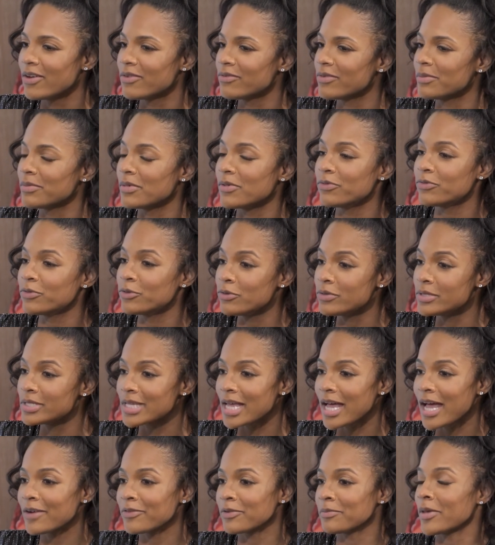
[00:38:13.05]
from the food
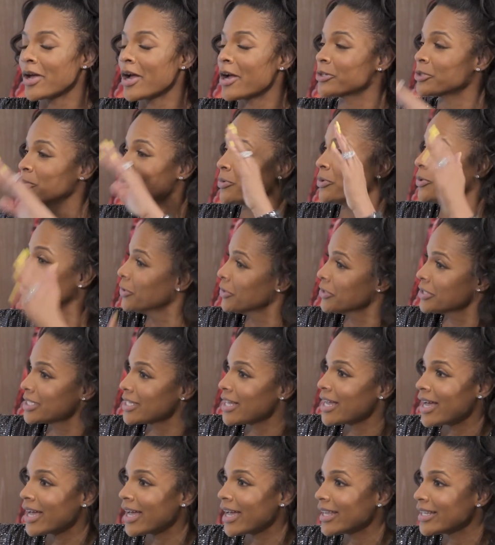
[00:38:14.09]
side, from the entrepreneur
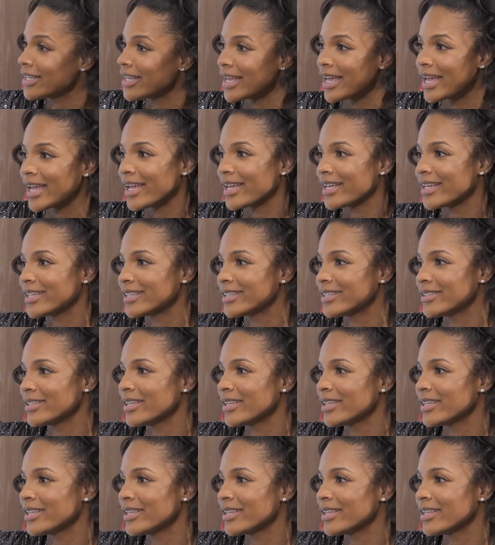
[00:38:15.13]
side.